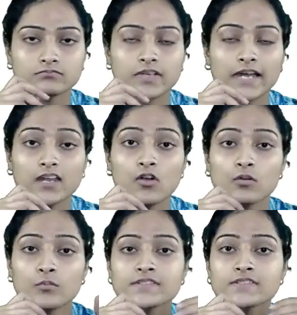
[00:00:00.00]
getting
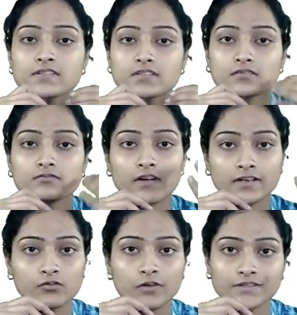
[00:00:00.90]
almost
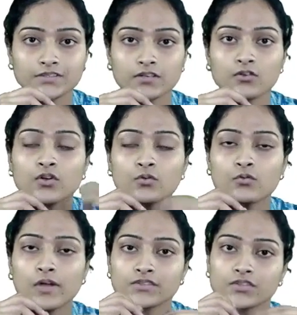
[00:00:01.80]
one question or two
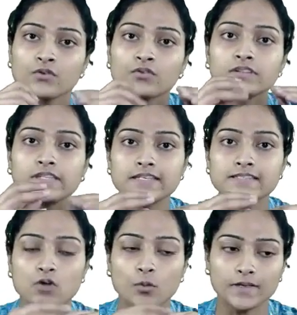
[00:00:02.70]
question on these
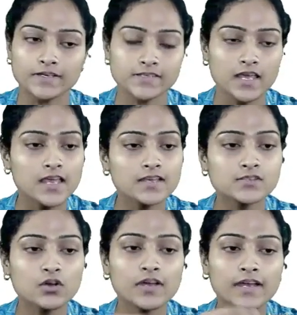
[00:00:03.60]
topics.
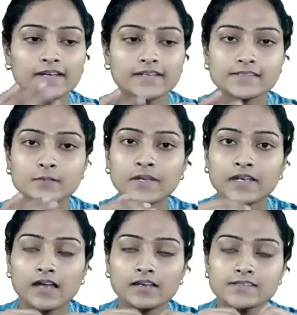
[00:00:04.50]
So it is some
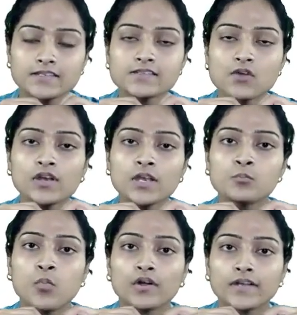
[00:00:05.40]
analysis on
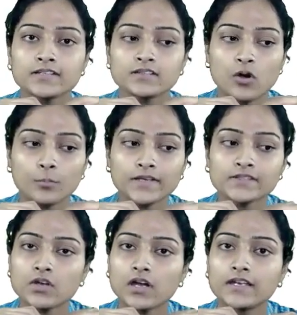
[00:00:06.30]
important
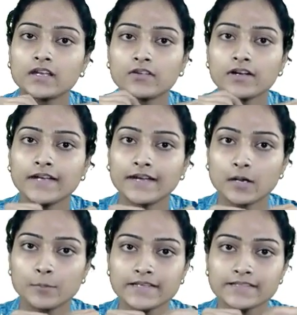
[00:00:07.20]
topics in our
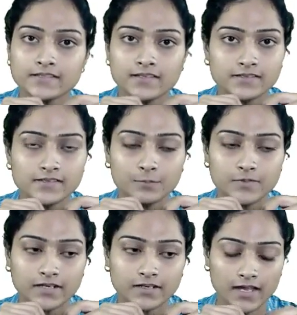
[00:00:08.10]
database
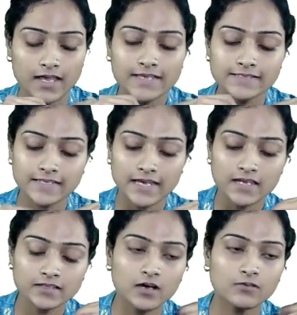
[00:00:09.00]
subject.
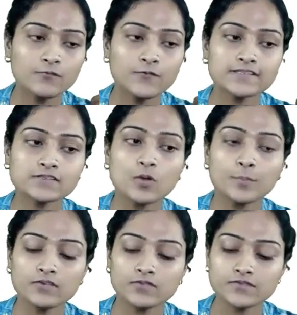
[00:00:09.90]
See, the, our first
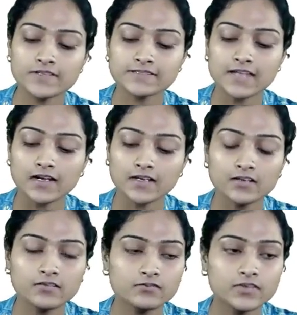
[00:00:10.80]
topic which we started
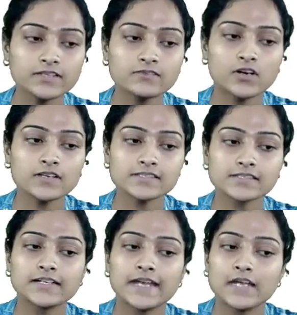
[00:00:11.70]
with was
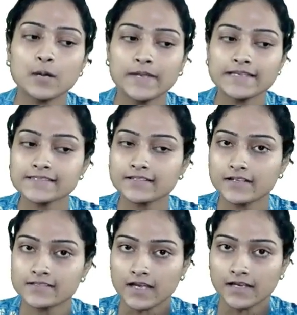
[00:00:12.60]
database
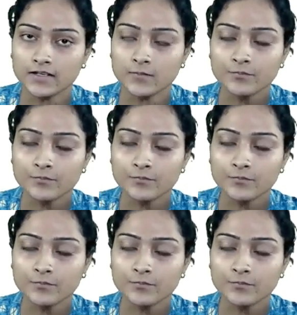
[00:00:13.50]
design.